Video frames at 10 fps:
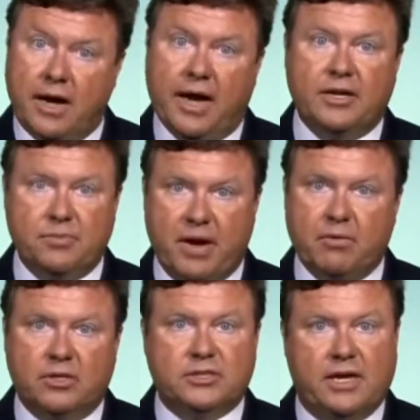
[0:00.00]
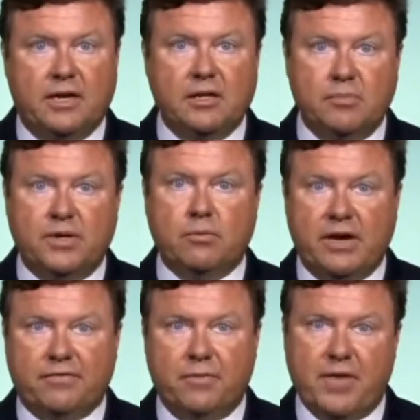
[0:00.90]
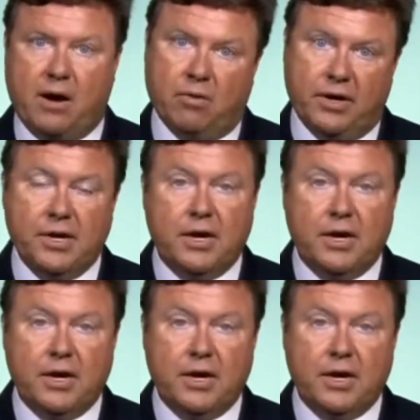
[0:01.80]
And you may want to stay a little bit away from that one.